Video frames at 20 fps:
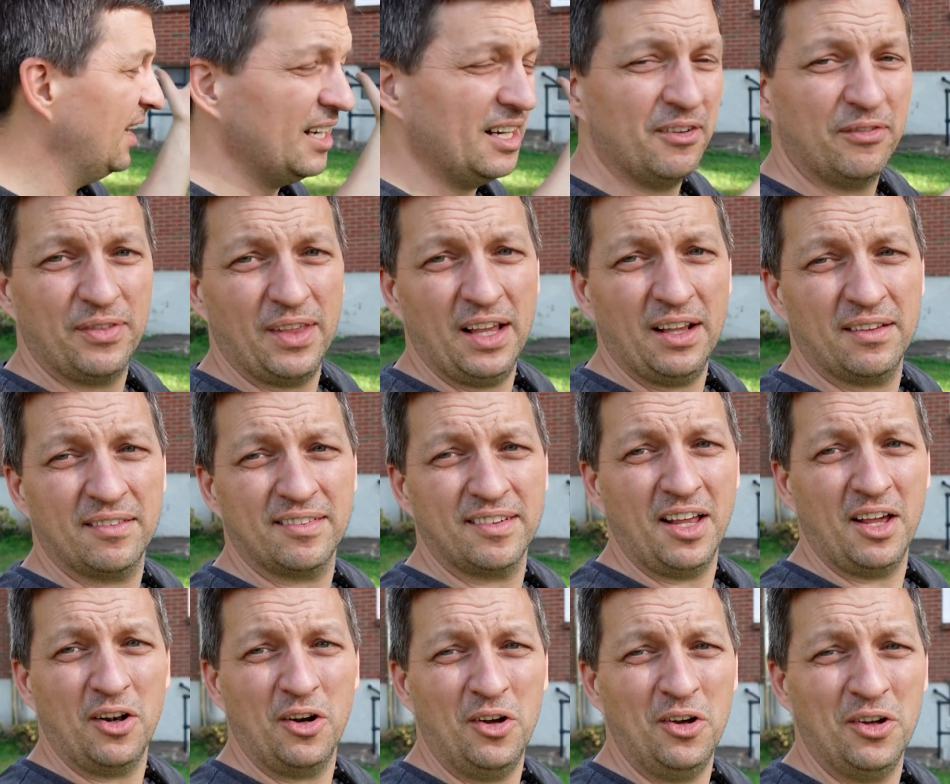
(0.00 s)
And if that's
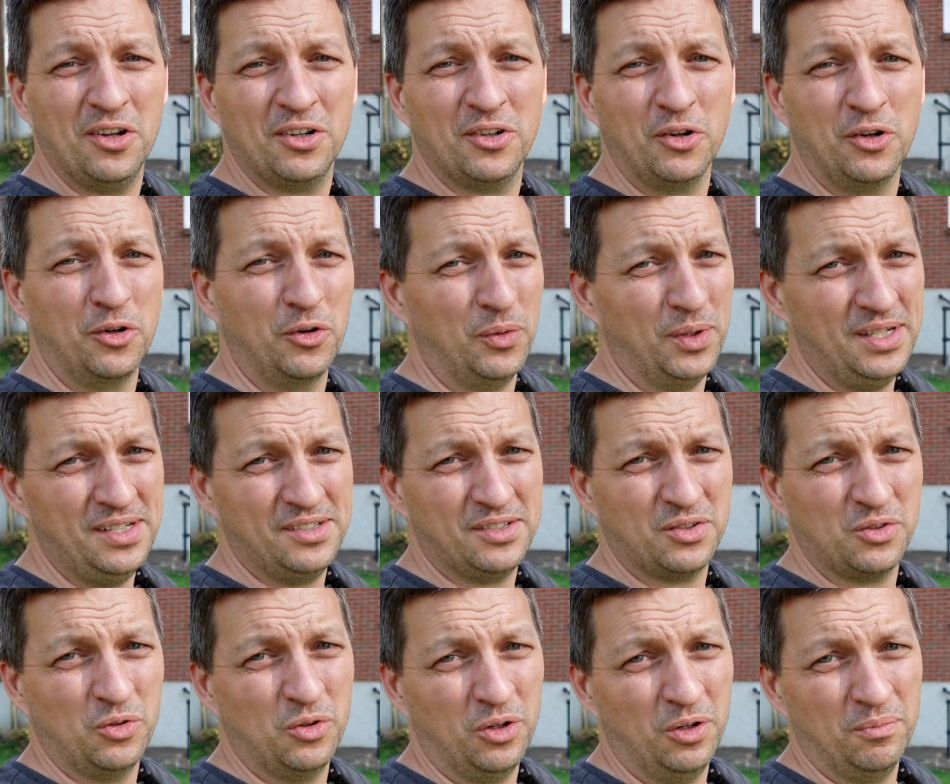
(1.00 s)
not on during a
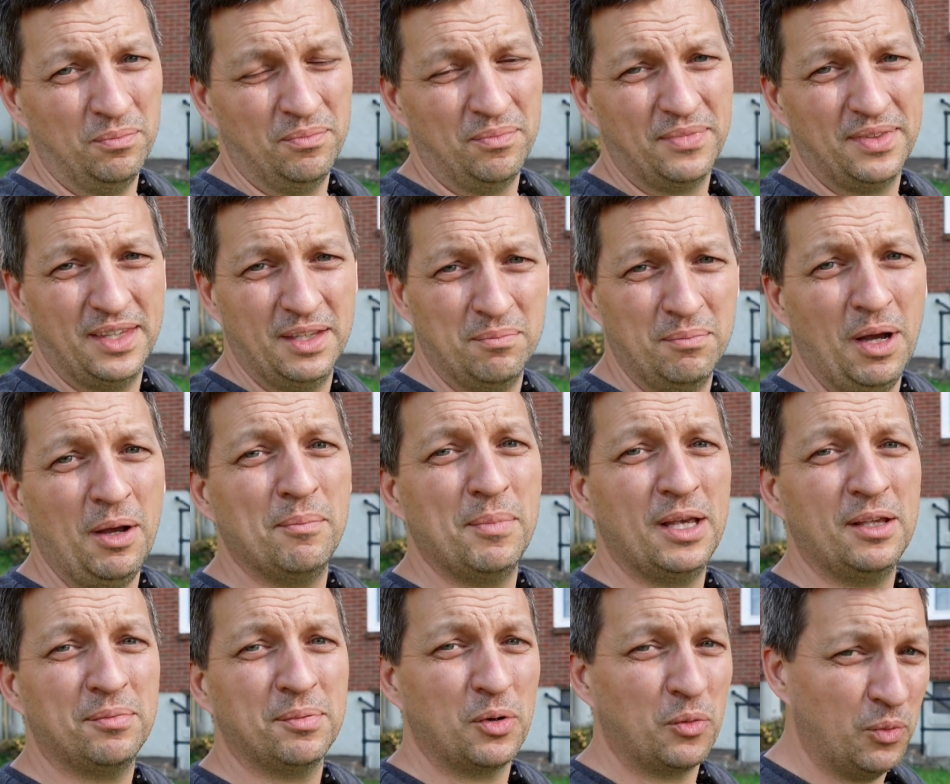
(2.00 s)
rainstorm, then my
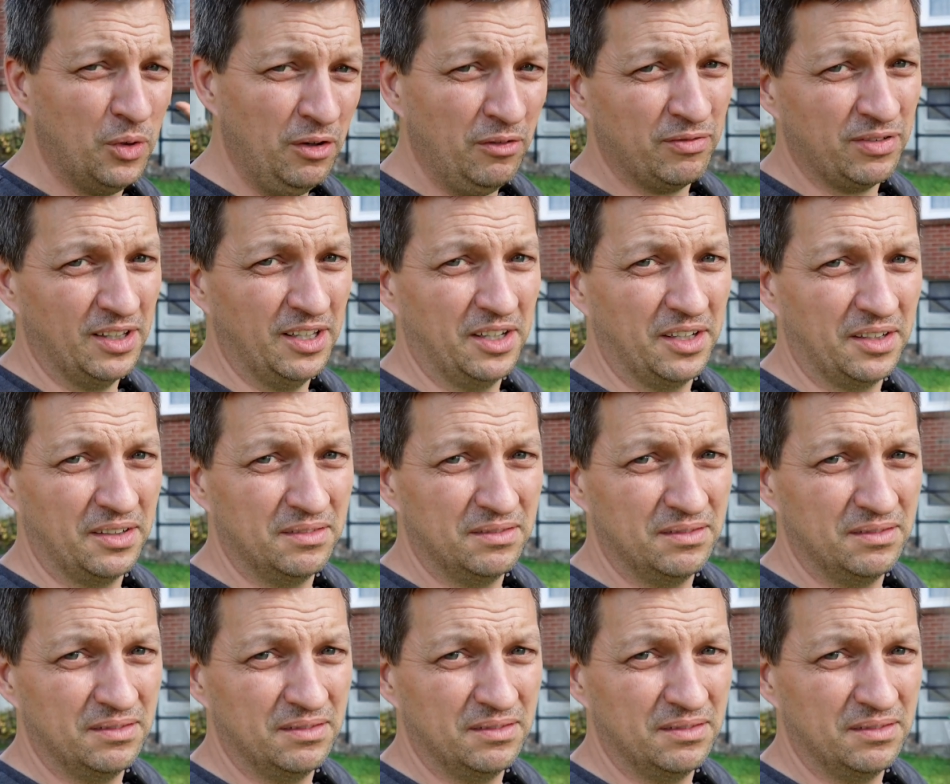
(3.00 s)
basement will flood.